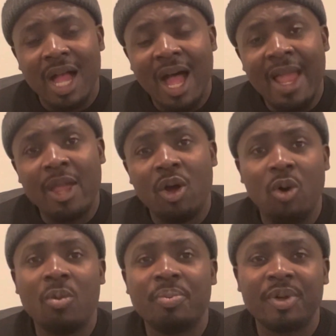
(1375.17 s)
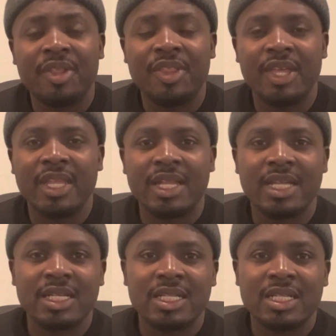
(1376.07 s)
I hope that
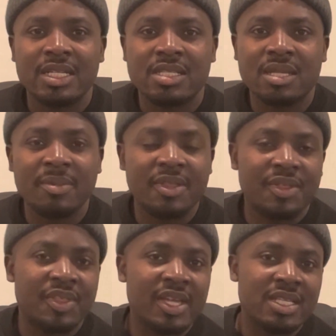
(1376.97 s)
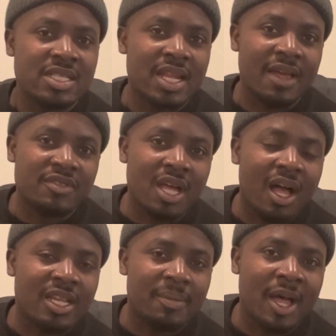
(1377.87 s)
some of the things that I've
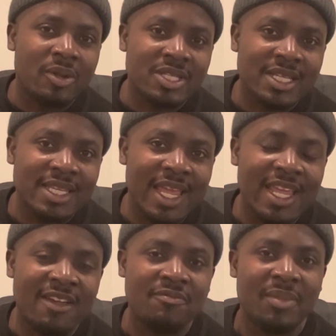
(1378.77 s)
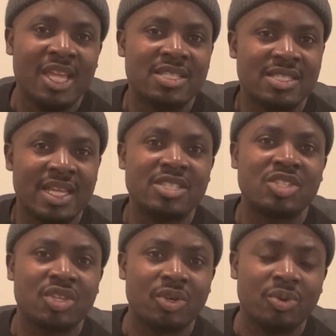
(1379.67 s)
talked about today have made
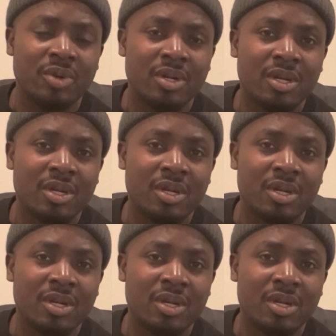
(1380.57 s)
sense to you.